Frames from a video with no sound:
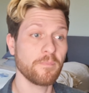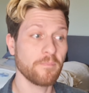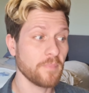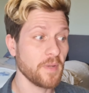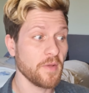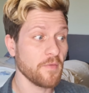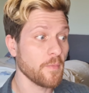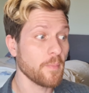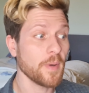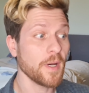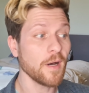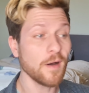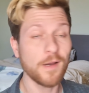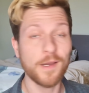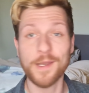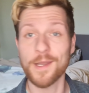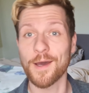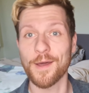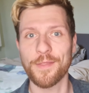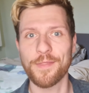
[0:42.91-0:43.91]
Bit of a
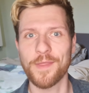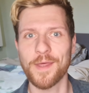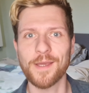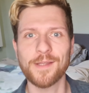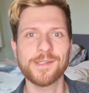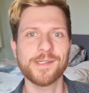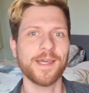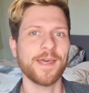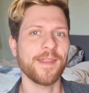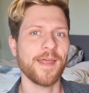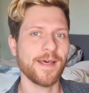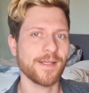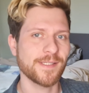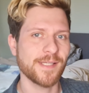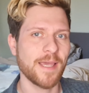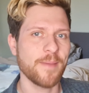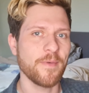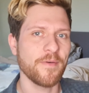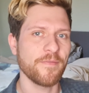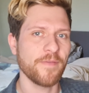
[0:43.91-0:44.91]
bargain, I think, to get that
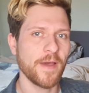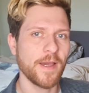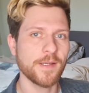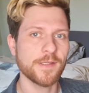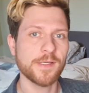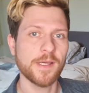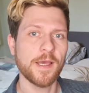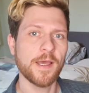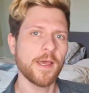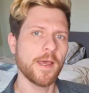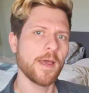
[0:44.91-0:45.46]
same effect.